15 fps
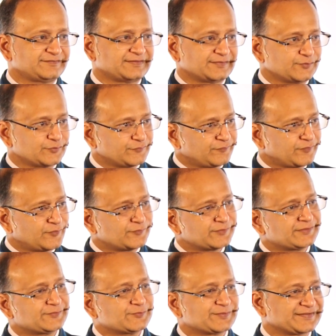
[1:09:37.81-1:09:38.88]
I look
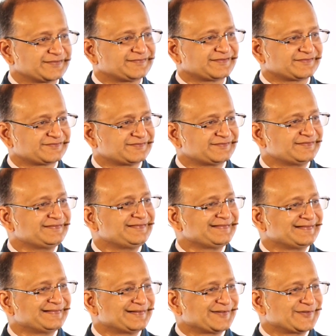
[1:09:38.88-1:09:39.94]
forward to my session
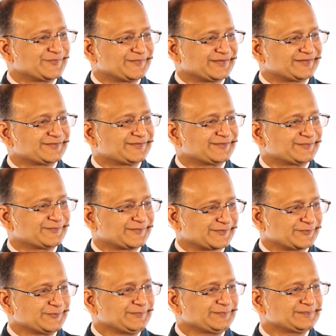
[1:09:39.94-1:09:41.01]
with
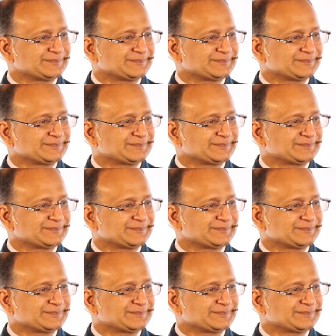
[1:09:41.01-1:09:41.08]
Varun.